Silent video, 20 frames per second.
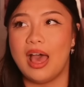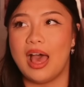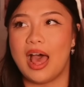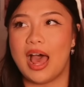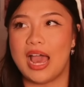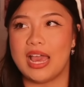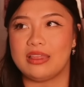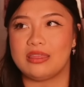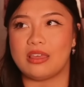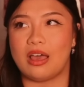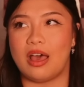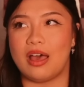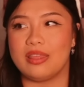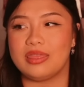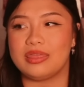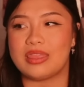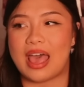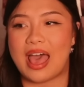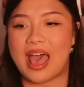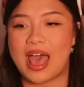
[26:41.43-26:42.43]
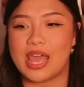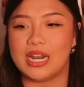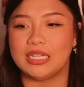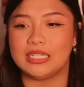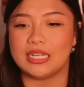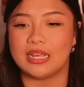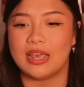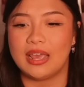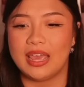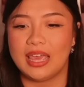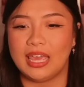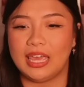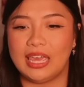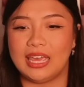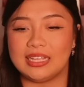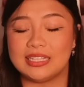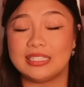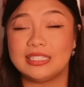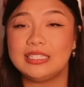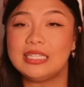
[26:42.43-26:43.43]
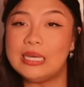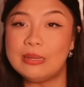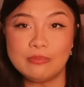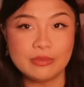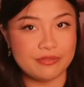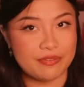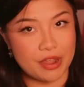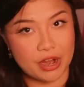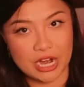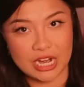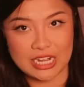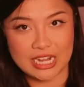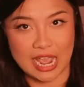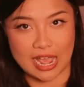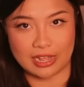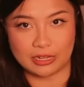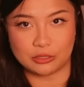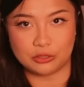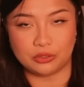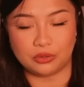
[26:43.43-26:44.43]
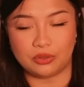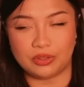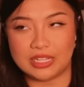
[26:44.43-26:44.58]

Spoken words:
I thought that it seemed very natural.